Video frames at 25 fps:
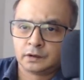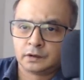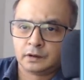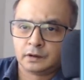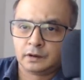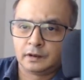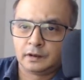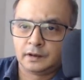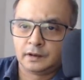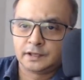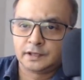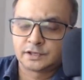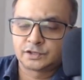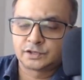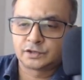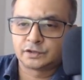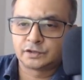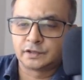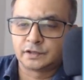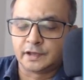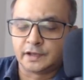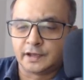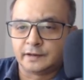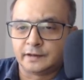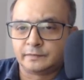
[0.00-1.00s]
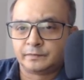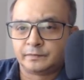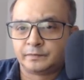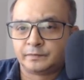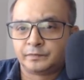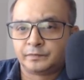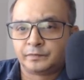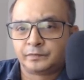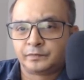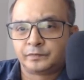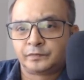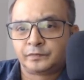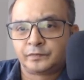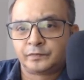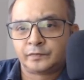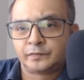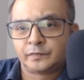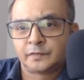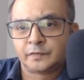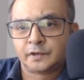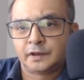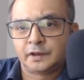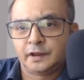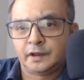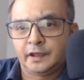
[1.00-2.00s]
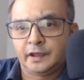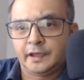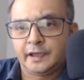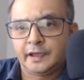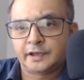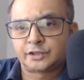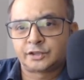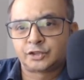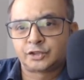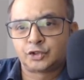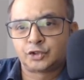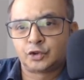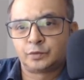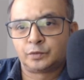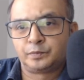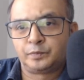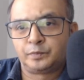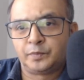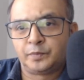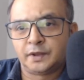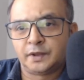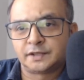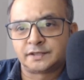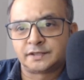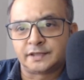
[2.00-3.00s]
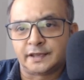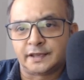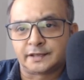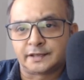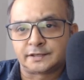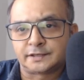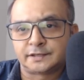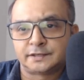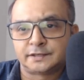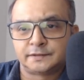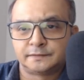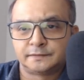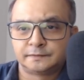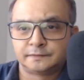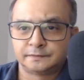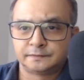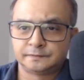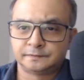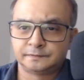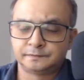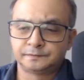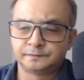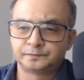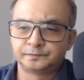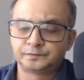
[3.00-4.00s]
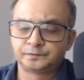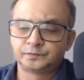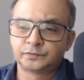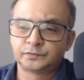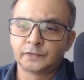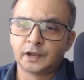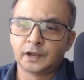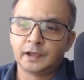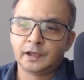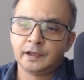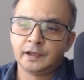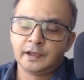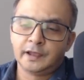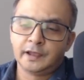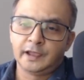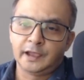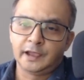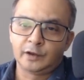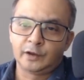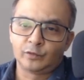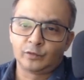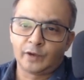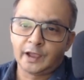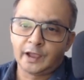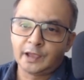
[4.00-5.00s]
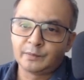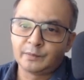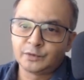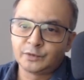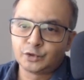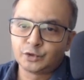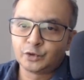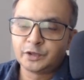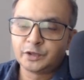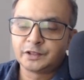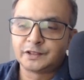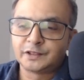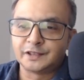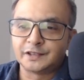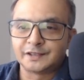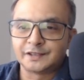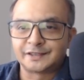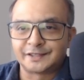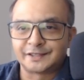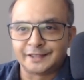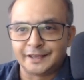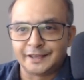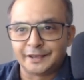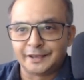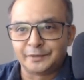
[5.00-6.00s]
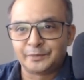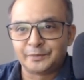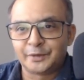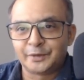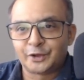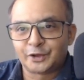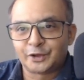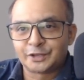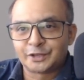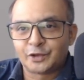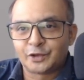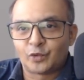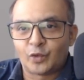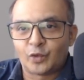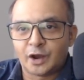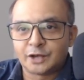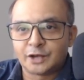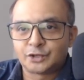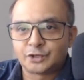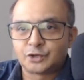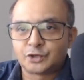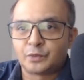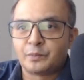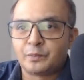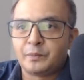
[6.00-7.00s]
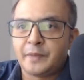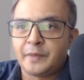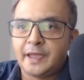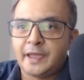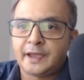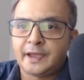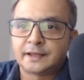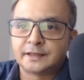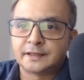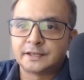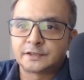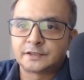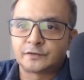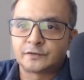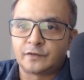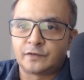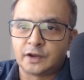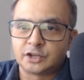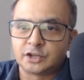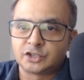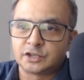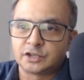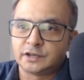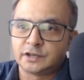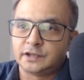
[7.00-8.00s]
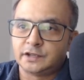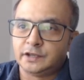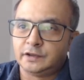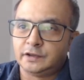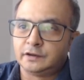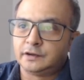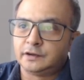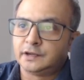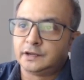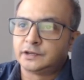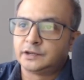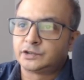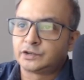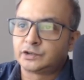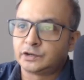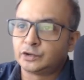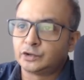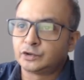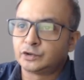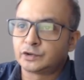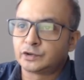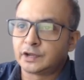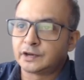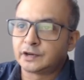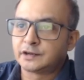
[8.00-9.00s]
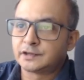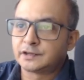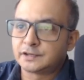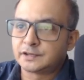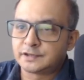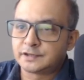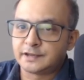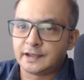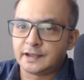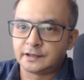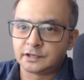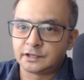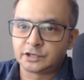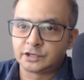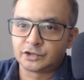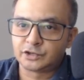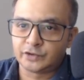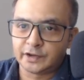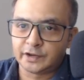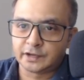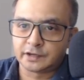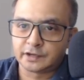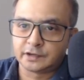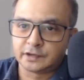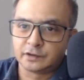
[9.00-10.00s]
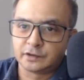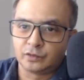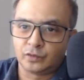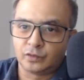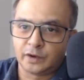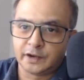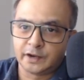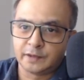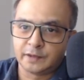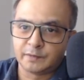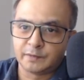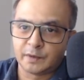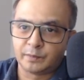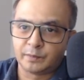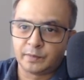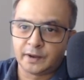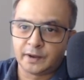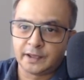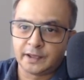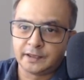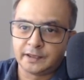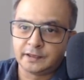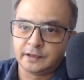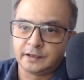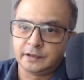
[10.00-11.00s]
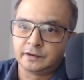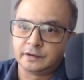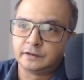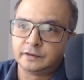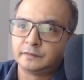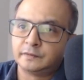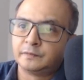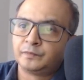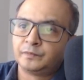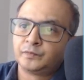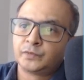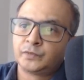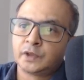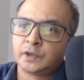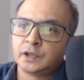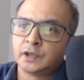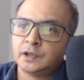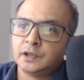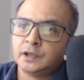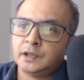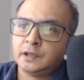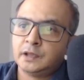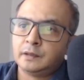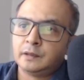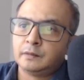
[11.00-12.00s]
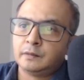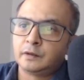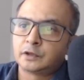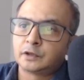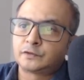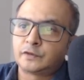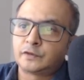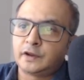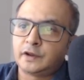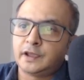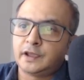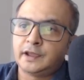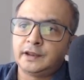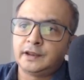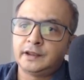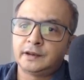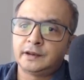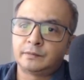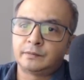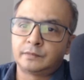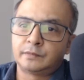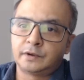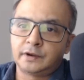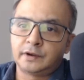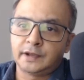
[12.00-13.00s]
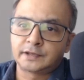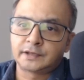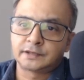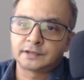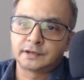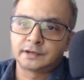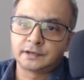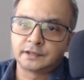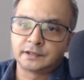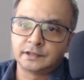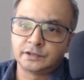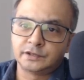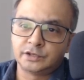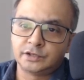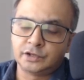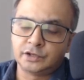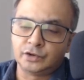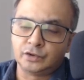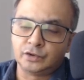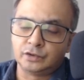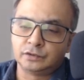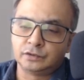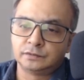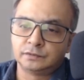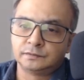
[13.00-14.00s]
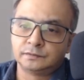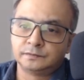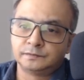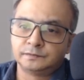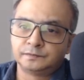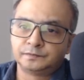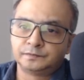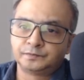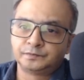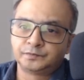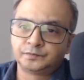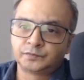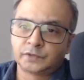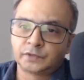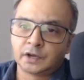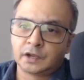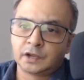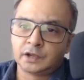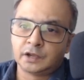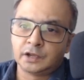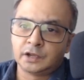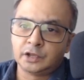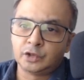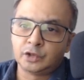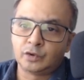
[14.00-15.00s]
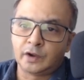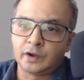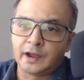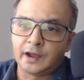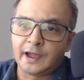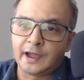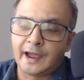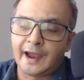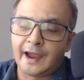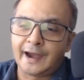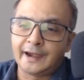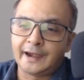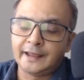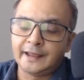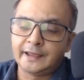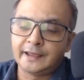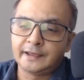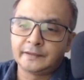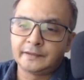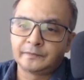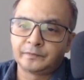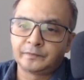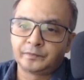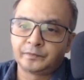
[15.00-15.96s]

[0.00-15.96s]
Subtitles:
lesser than x cube plus x. And why I'm doing this thing, because you want to make this function here, and you can understand the trick what I'm applying here. Because for any number x greater than 0, you're adding